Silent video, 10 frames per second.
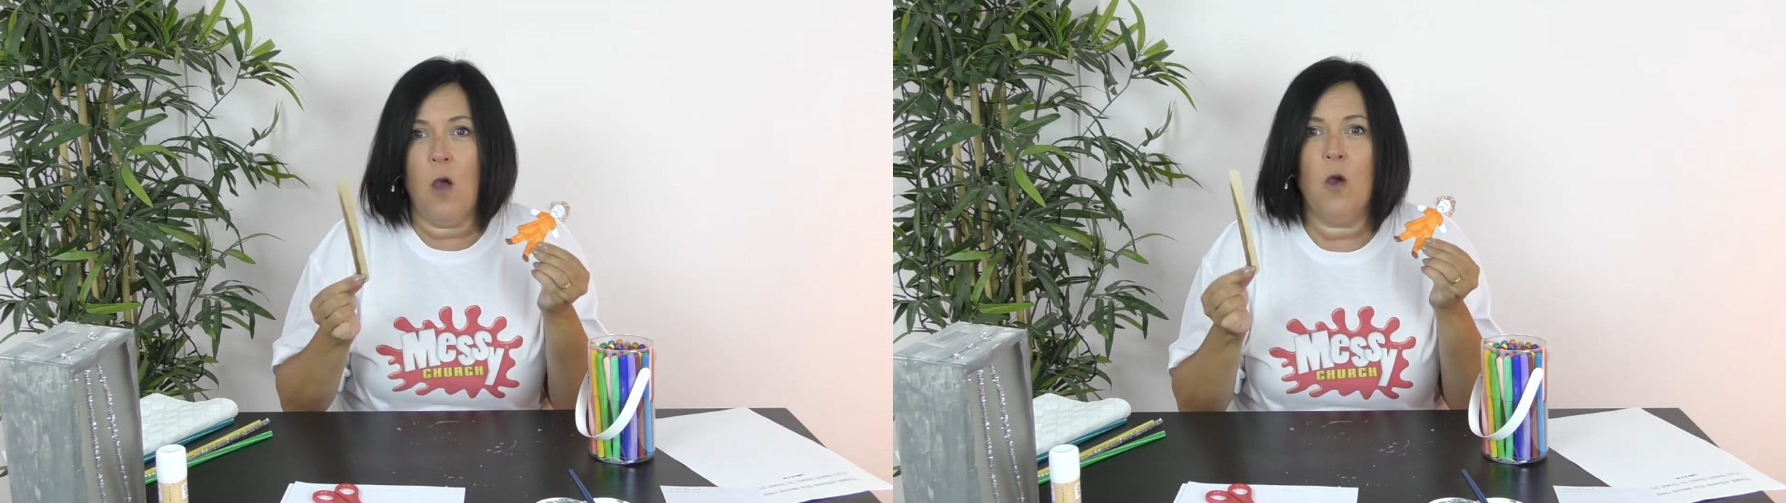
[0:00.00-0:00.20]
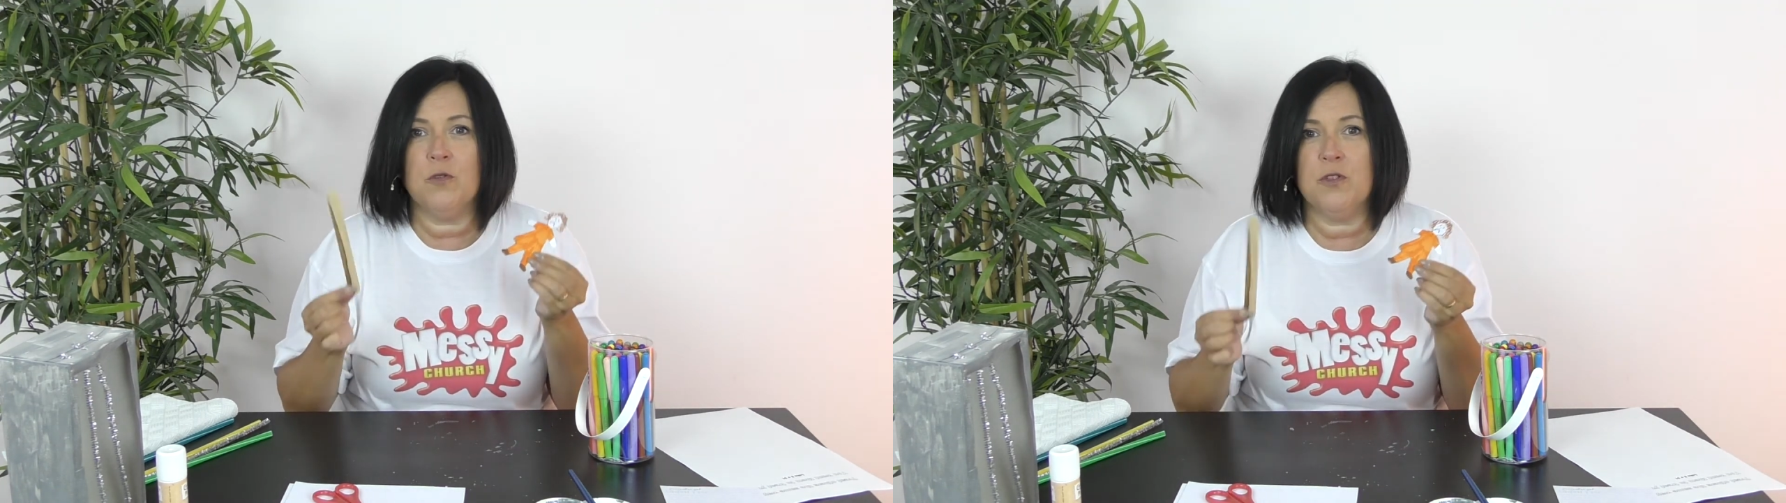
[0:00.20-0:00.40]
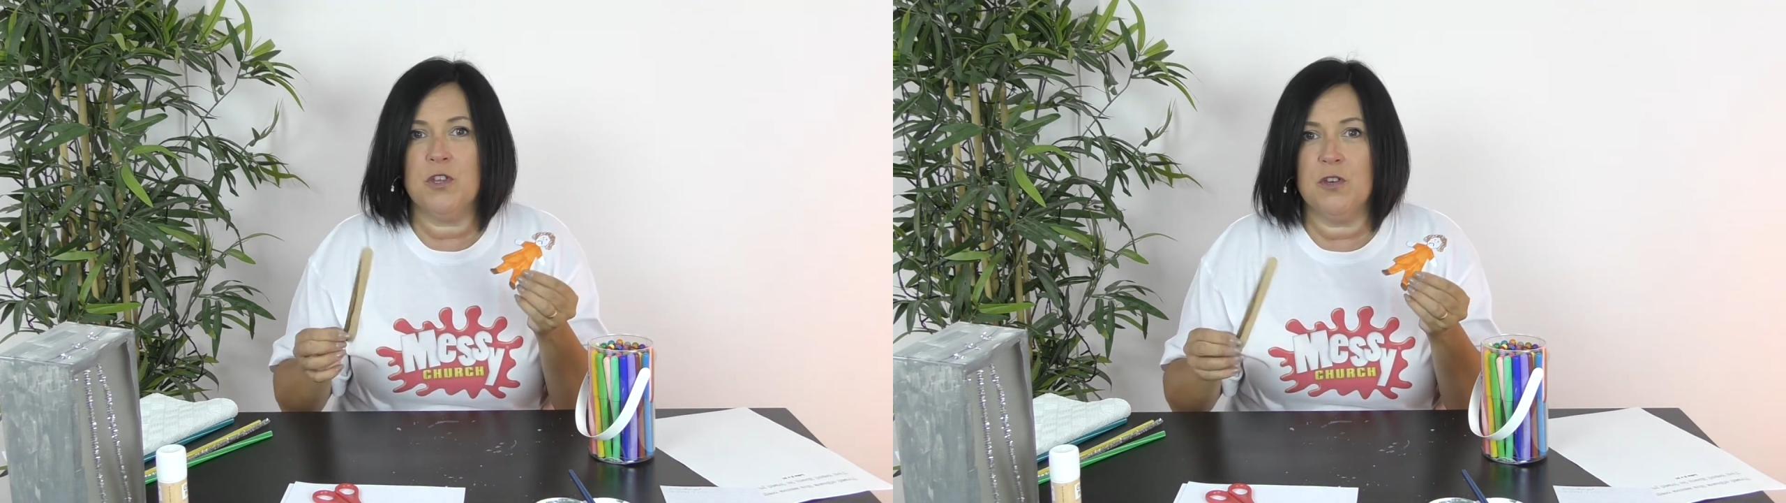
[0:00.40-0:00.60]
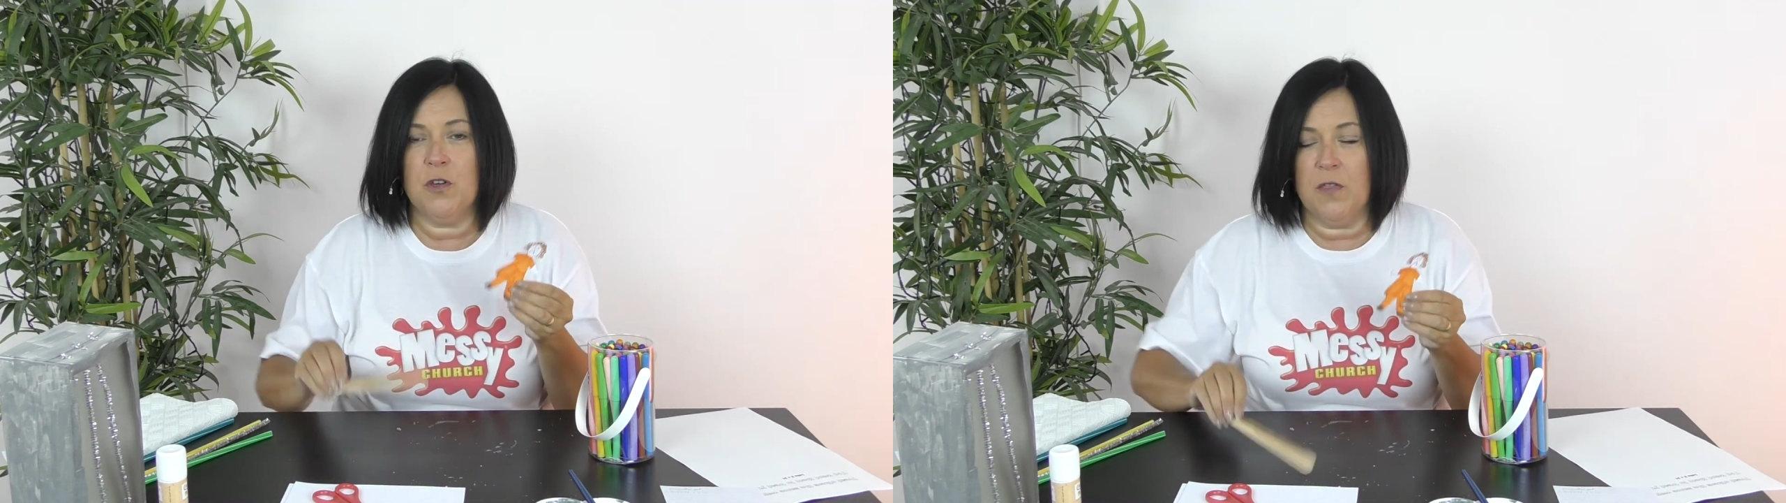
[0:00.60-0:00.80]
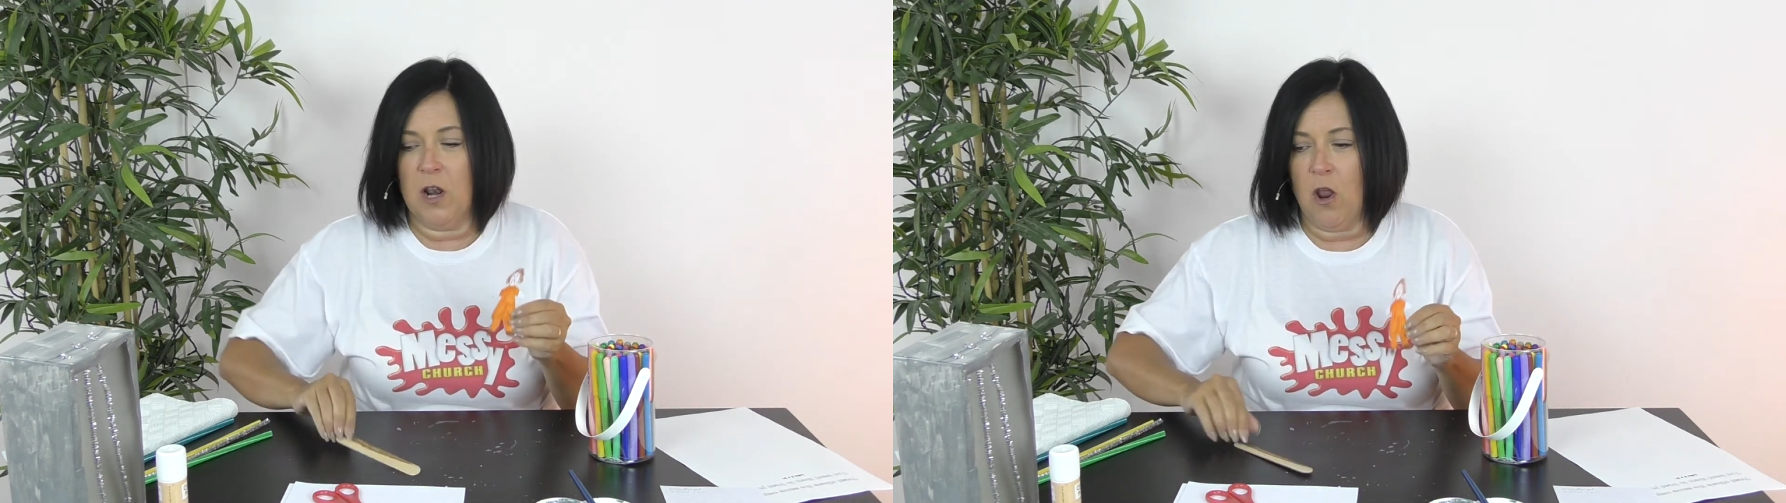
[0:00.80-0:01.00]
onto
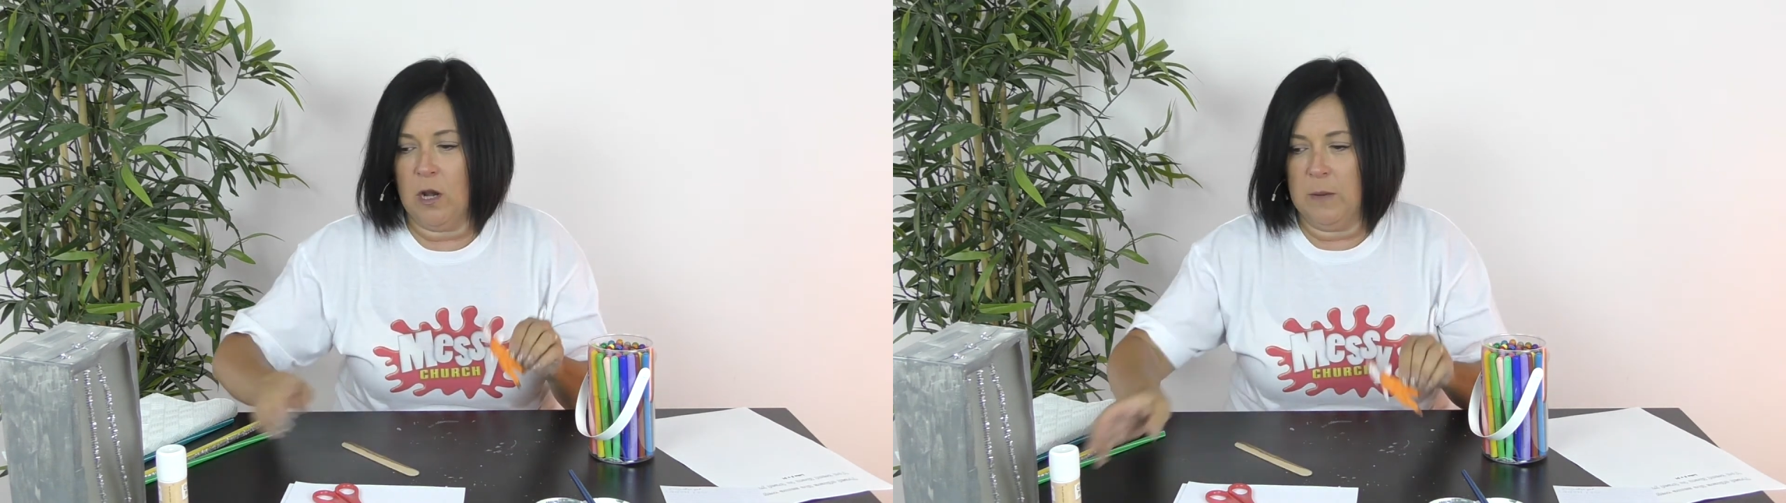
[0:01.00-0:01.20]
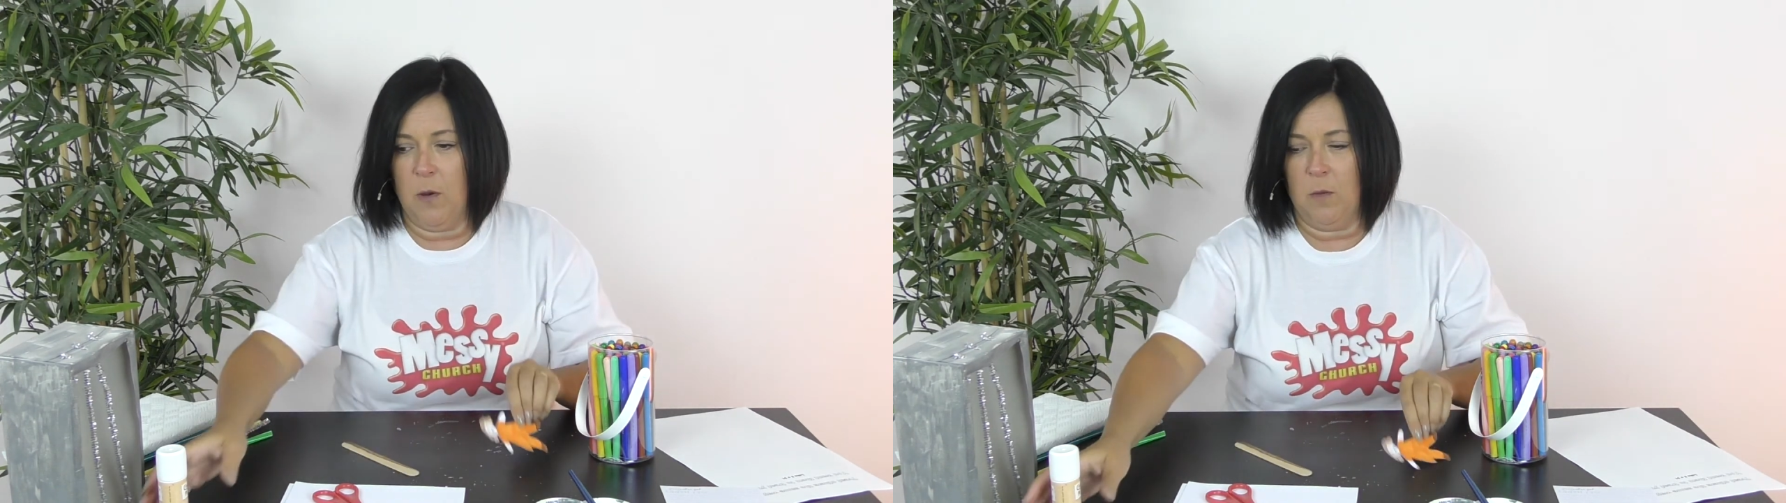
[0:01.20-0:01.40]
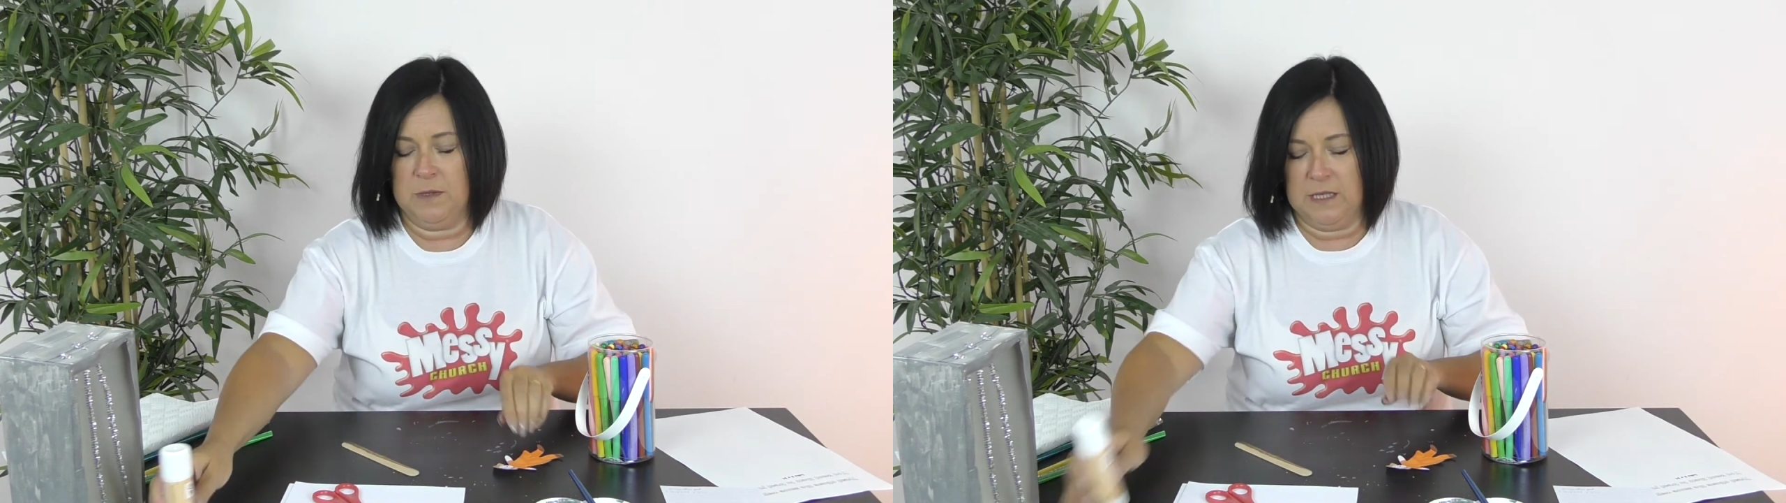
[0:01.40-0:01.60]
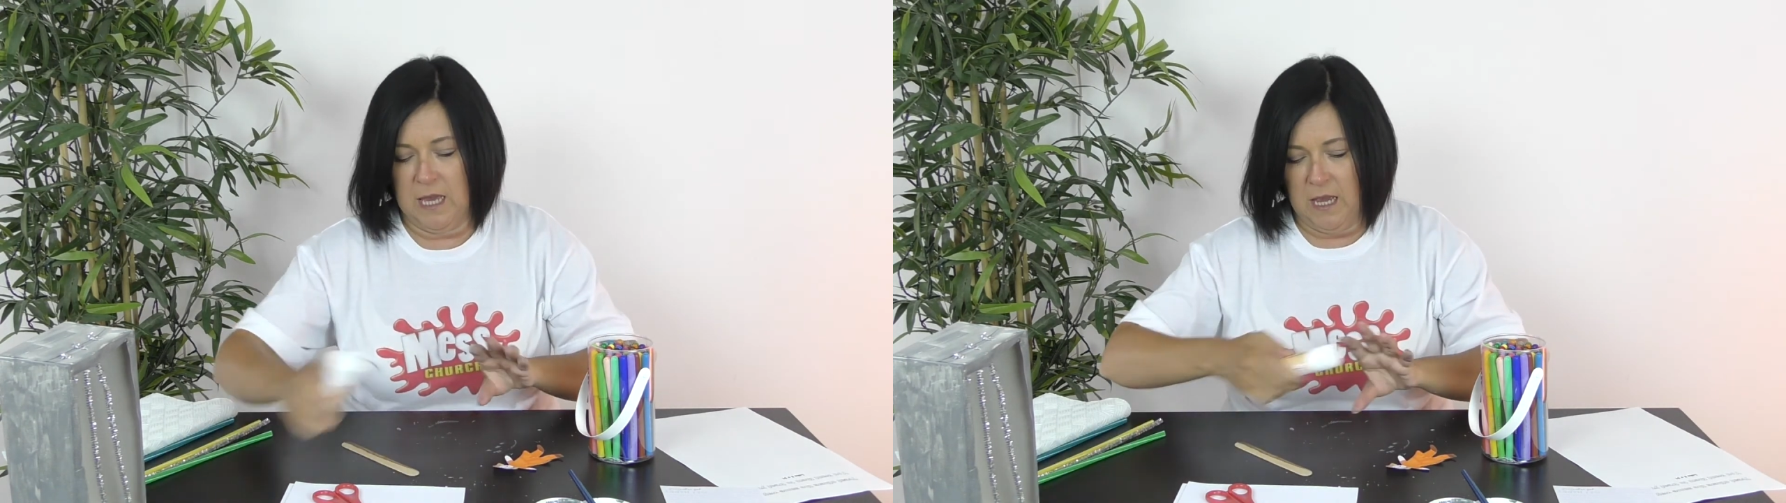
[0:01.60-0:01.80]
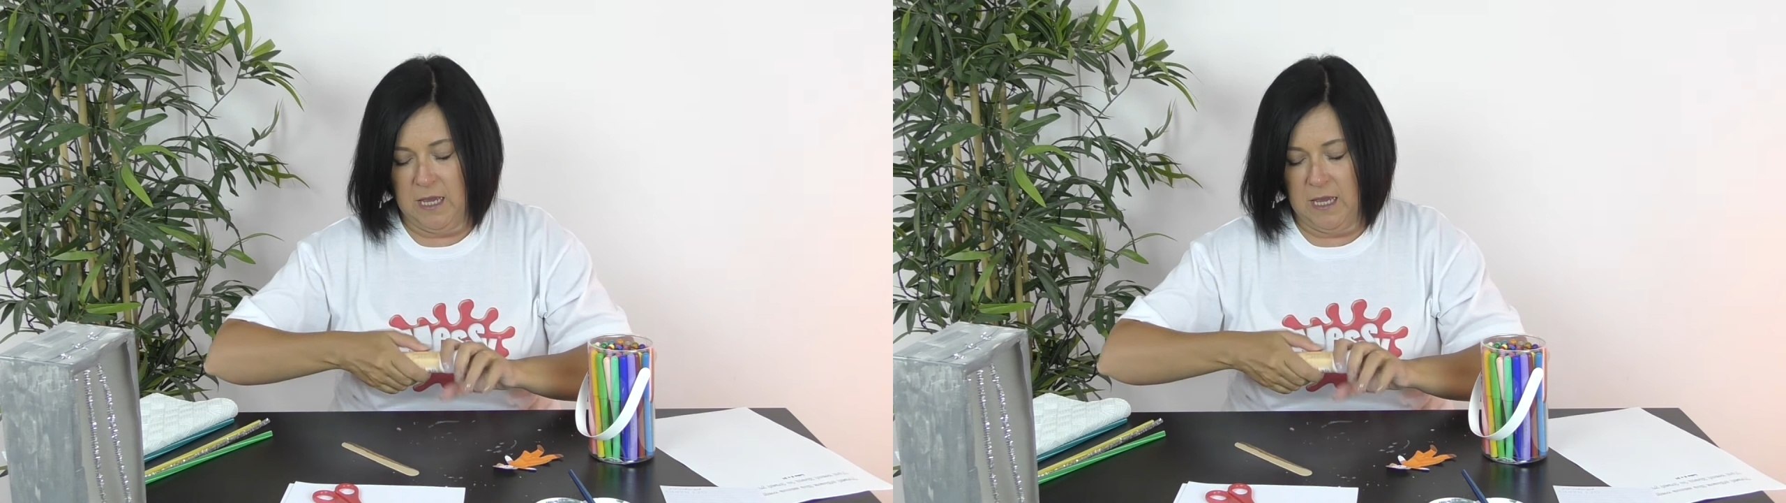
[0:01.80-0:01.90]
the lollipop stick.